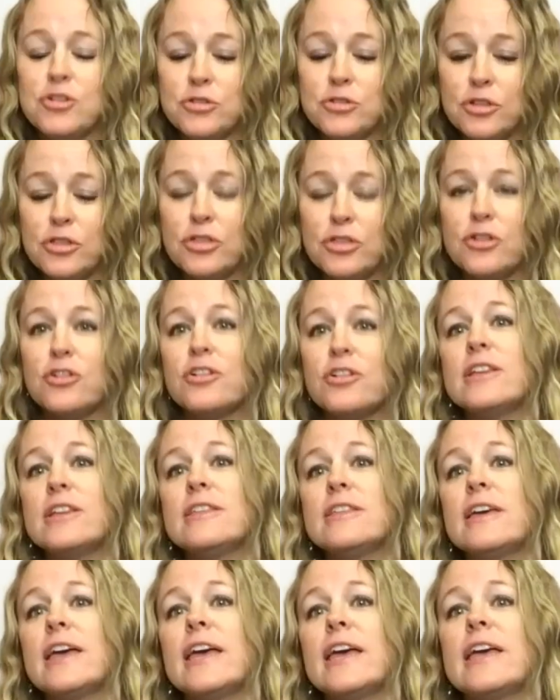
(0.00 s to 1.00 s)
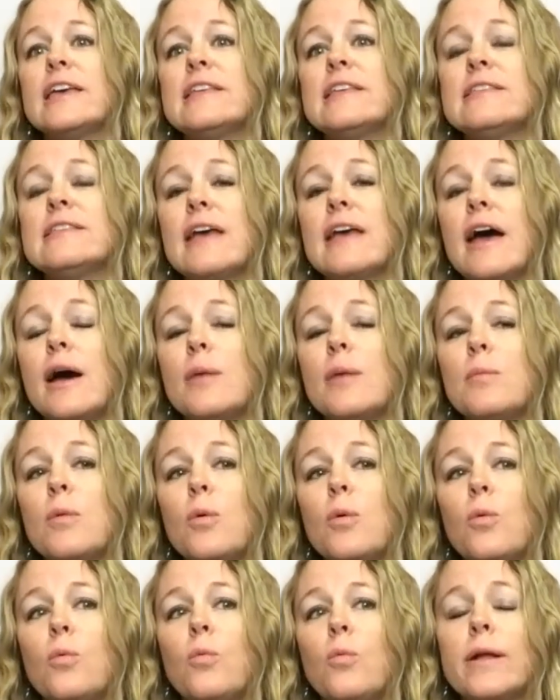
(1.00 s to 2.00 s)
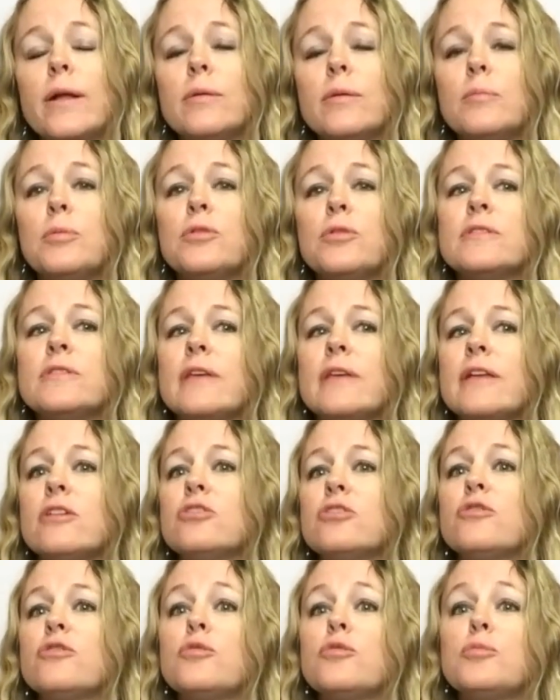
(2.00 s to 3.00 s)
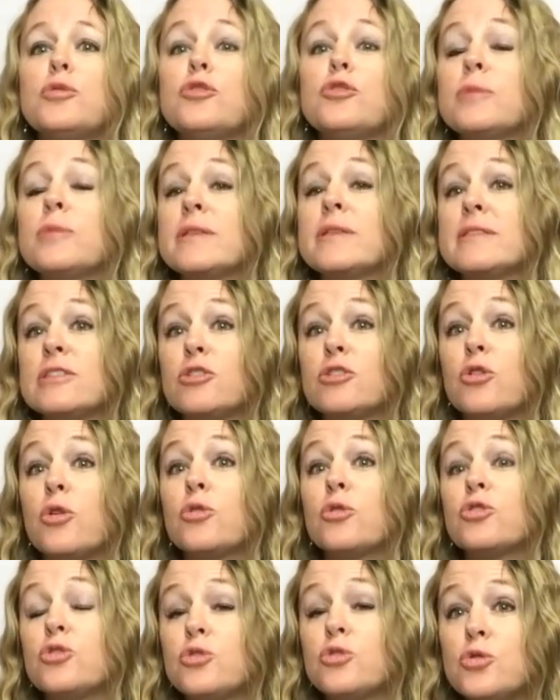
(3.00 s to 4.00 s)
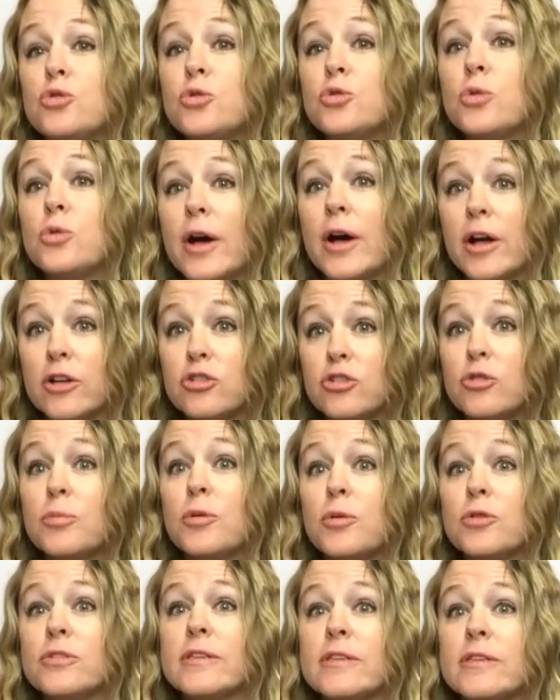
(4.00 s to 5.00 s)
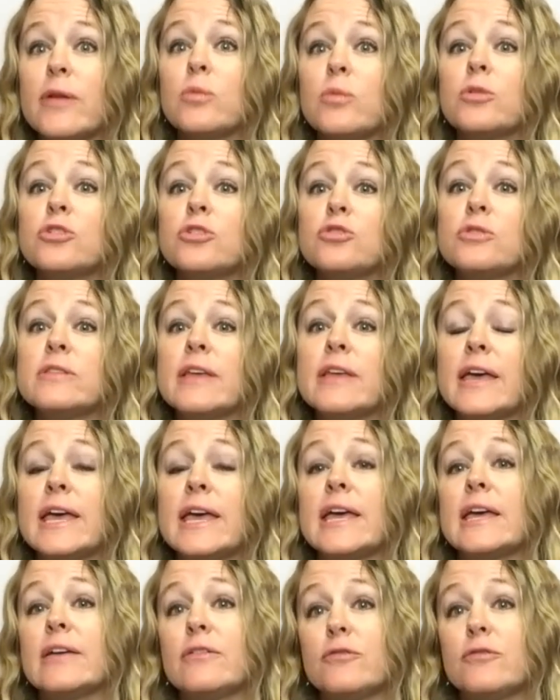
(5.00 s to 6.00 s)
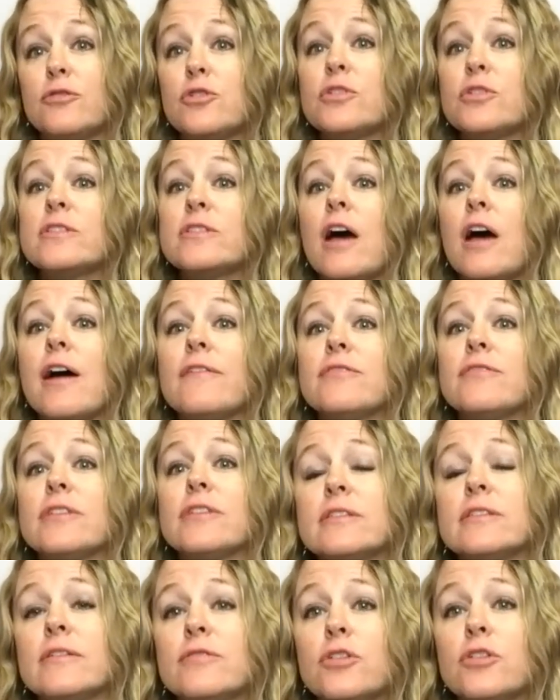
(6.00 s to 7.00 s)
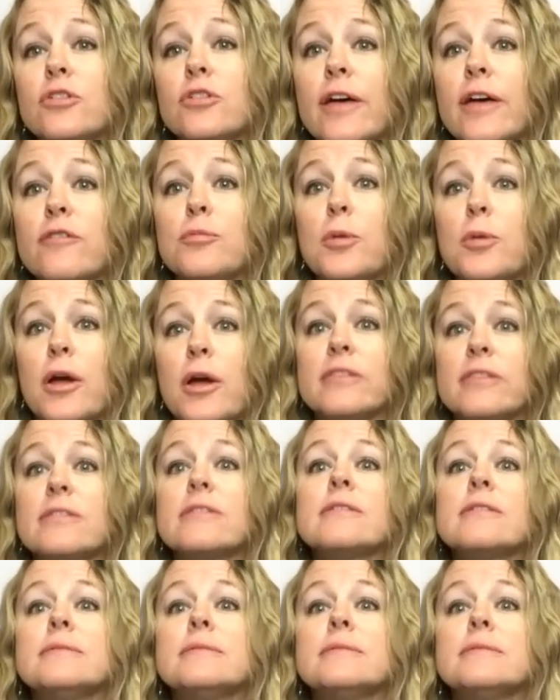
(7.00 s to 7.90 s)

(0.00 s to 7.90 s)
the 30 days, what percentage of improvement, 0 to 100%, would you say for softness of your left breast?